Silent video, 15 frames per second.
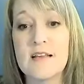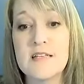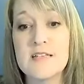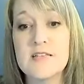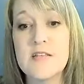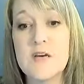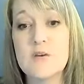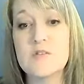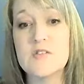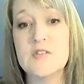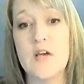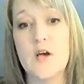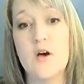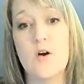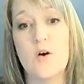So,
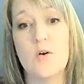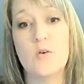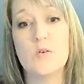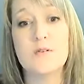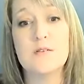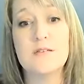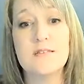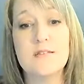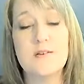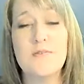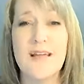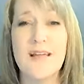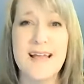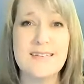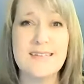so. So if
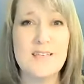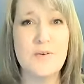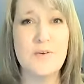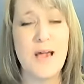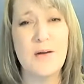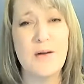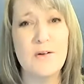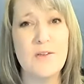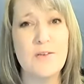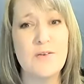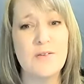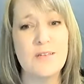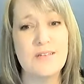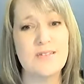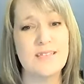I ask you, how are you?
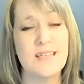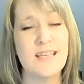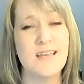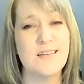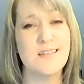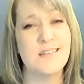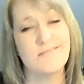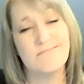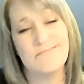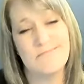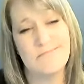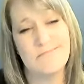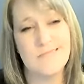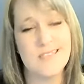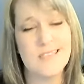And you say,
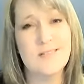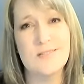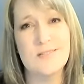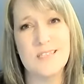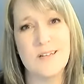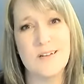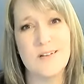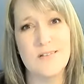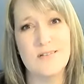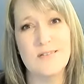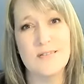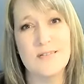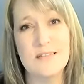so, so.